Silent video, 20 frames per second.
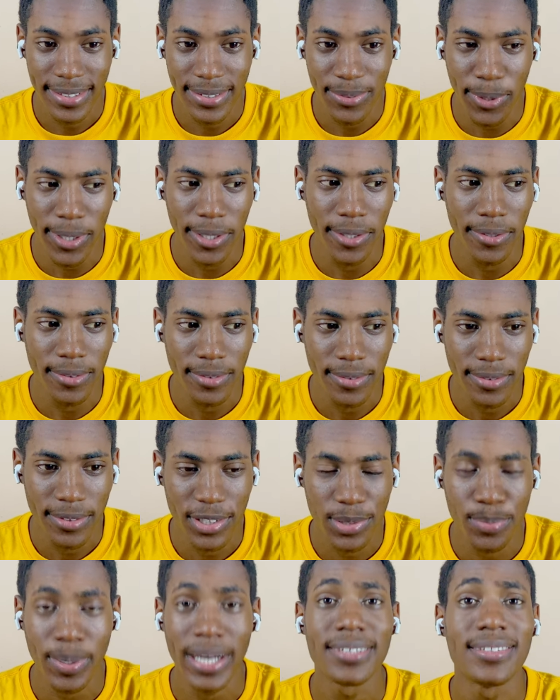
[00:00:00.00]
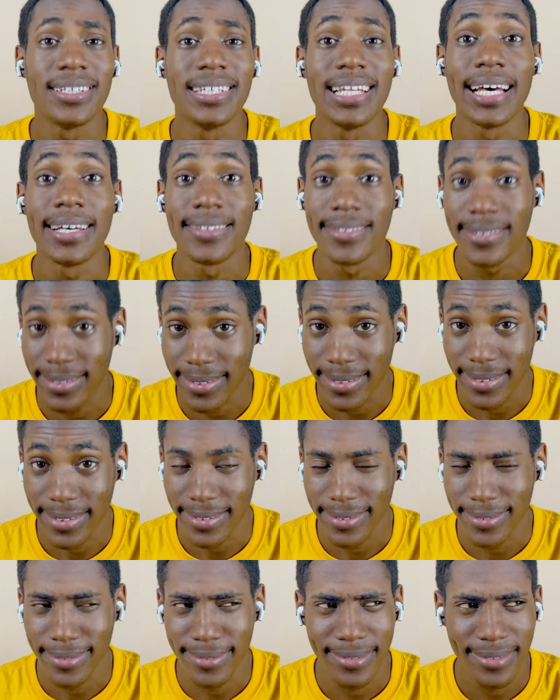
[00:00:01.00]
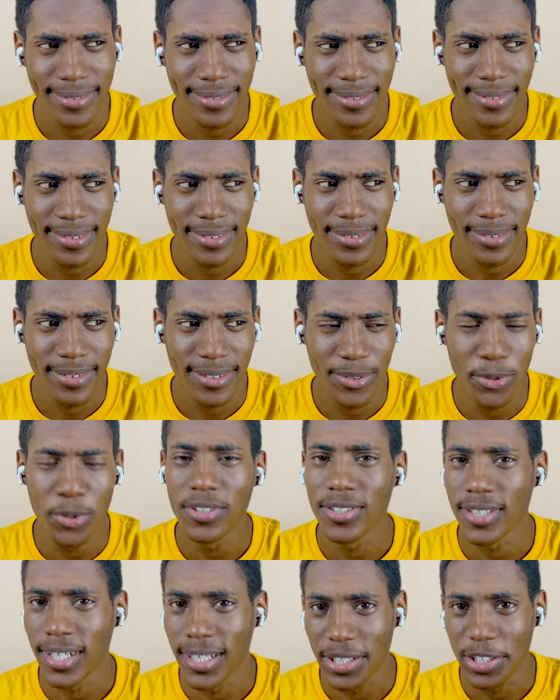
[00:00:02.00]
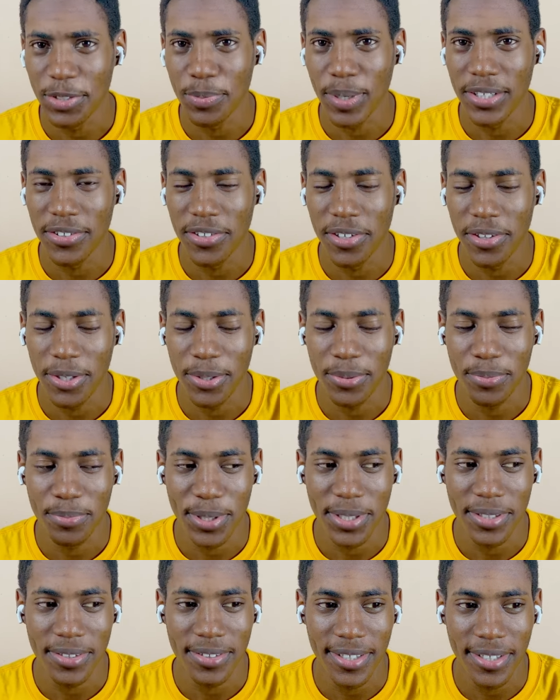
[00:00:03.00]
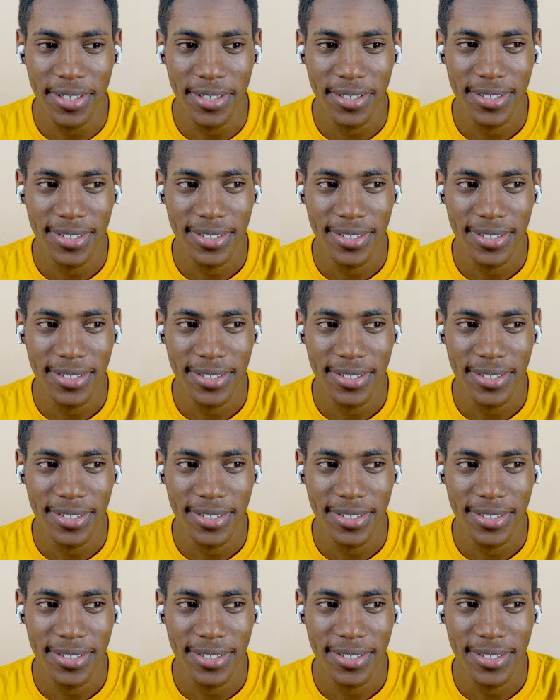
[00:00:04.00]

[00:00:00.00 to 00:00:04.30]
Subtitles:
Well, spicy less. It was kind of spicy though, but yeah.